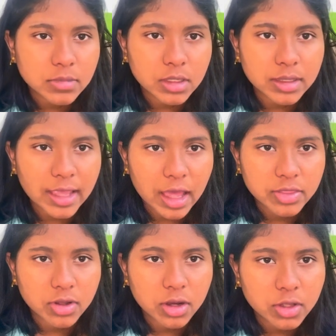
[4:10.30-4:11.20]

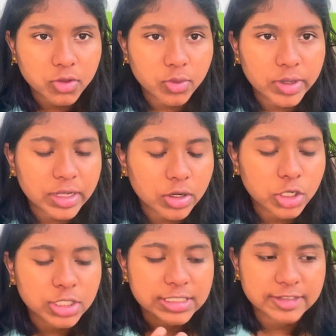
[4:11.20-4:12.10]
the earthquake
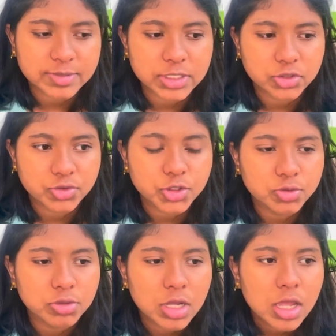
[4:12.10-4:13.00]
couldn't have been
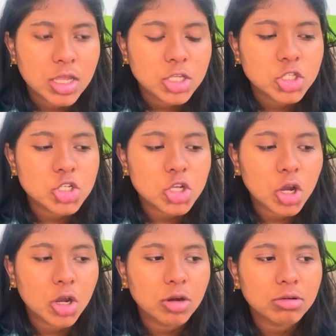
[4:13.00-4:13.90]
true.
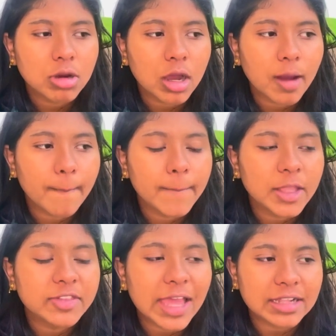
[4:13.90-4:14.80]
So
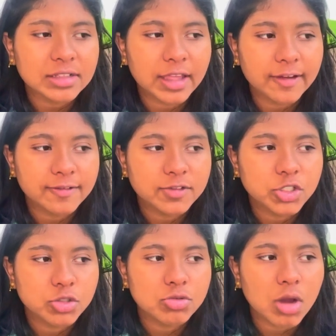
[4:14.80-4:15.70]
that left
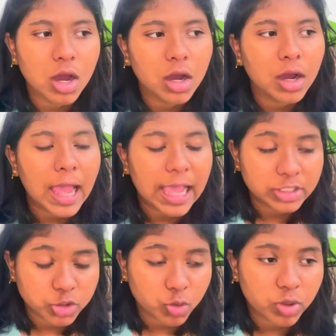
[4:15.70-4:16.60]
to
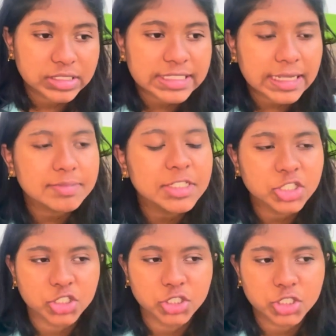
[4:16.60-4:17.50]
asteroids and
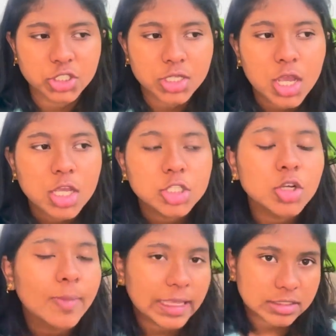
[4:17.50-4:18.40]
meteors.
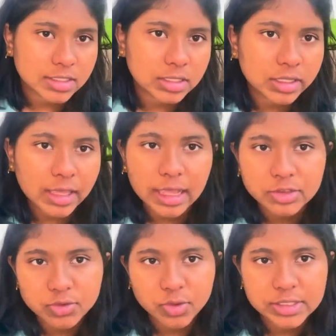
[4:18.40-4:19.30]
So basically
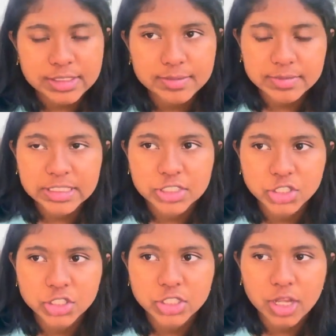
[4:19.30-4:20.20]
asteroids and
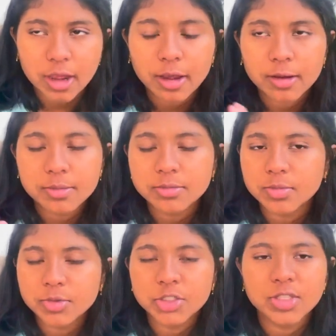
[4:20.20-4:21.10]
meteors are
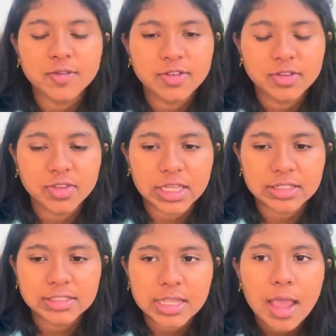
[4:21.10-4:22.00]
two different
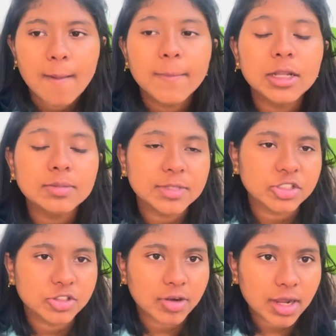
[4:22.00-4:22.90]
things, but
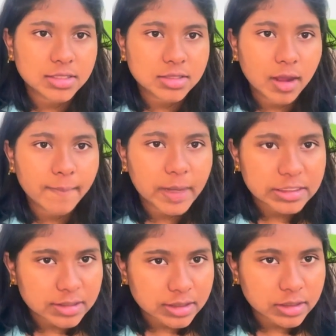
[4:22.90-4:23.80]
meteorites are
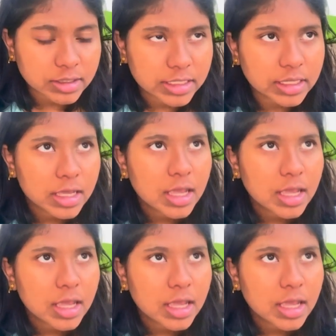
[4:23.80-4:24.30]
basically